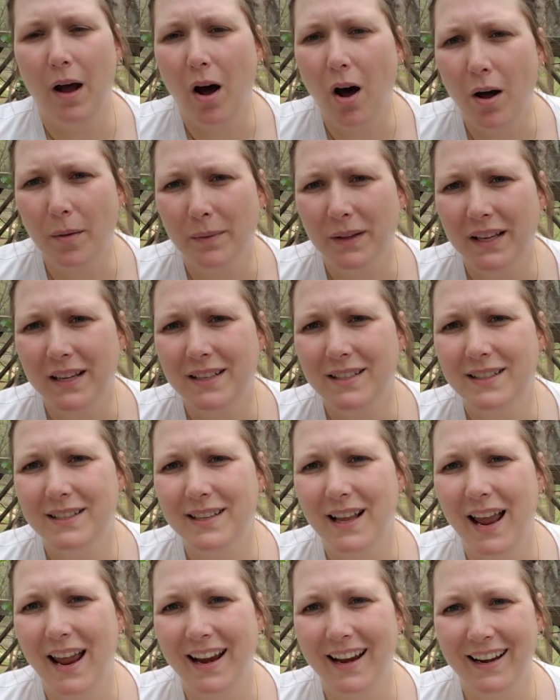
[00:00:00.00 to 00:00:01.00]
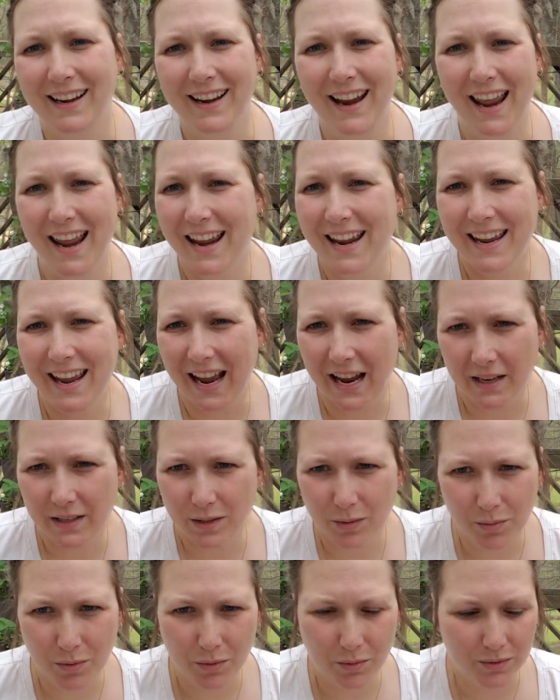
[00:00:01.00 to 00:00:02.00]
omelets and egg
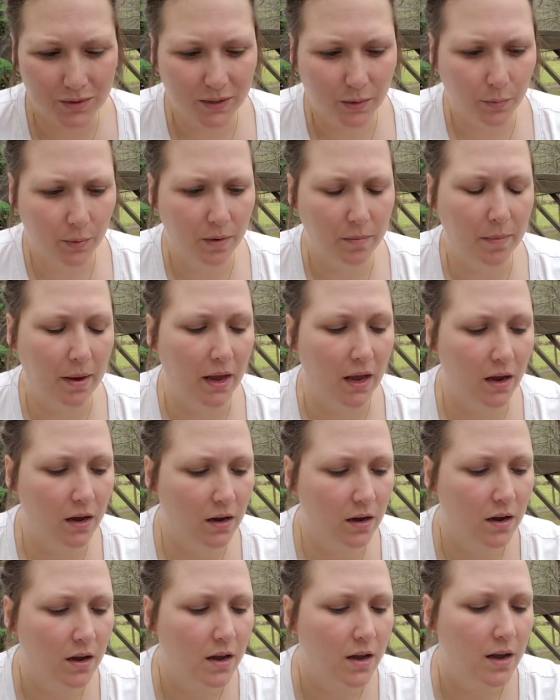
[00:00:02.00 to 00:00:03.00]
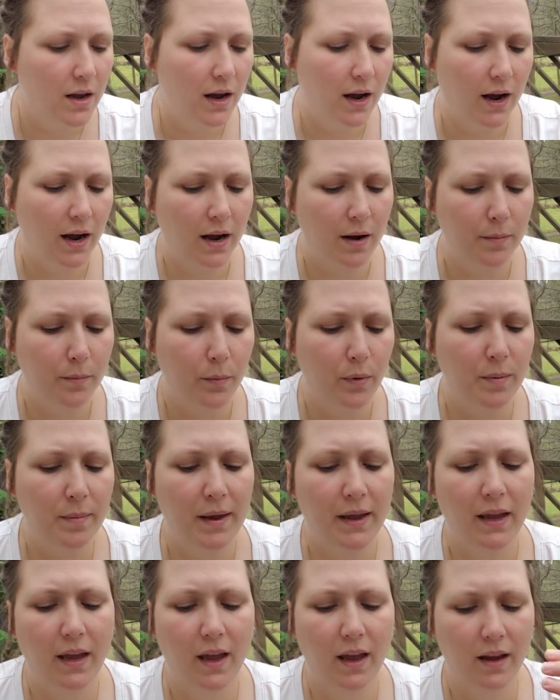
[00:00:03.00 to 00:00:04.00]
casseroles that we make. We
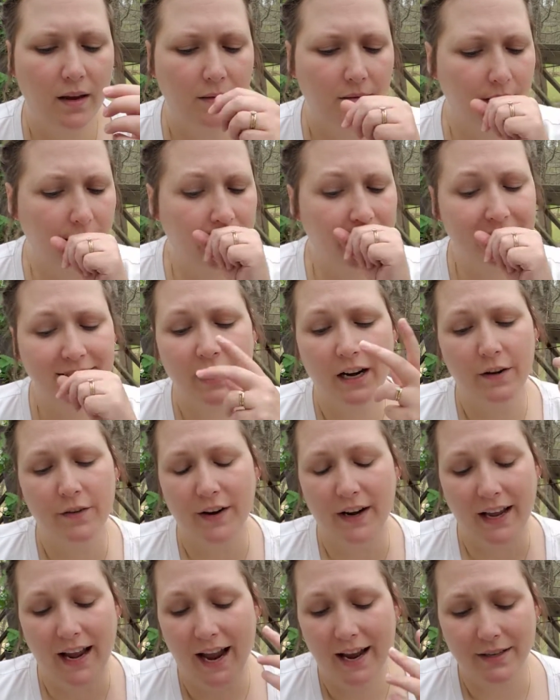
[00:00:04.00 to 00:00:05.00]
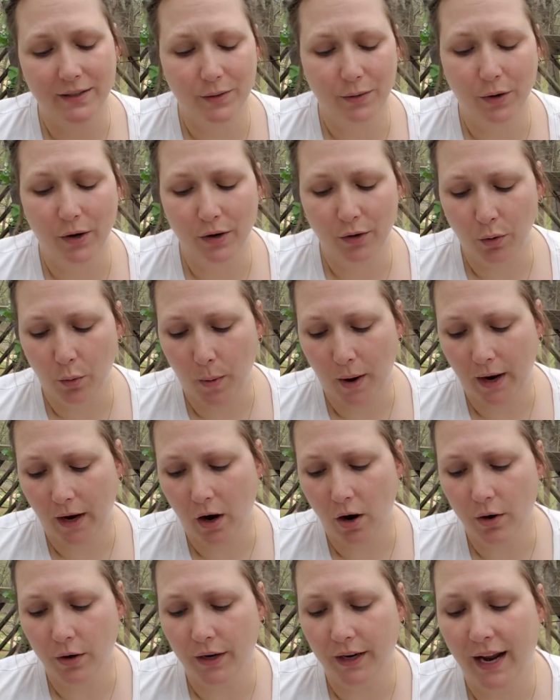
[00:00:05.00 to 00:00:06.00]
make it's not even a casserole. I don't know why I
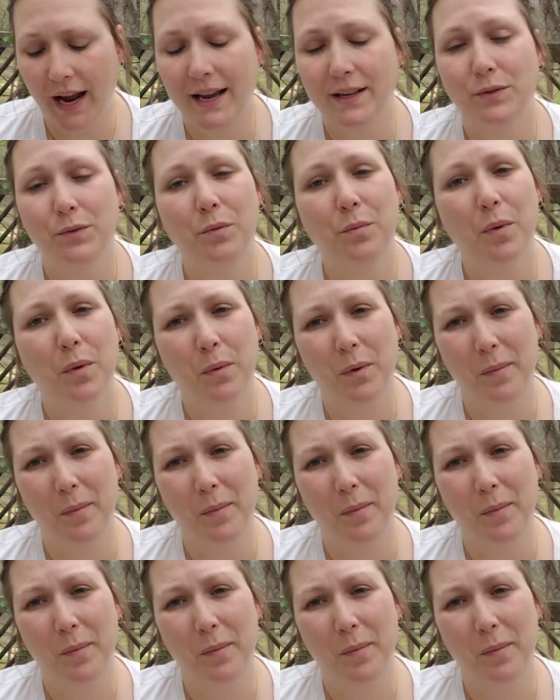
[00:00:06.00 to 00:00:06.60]
call it a casserole, but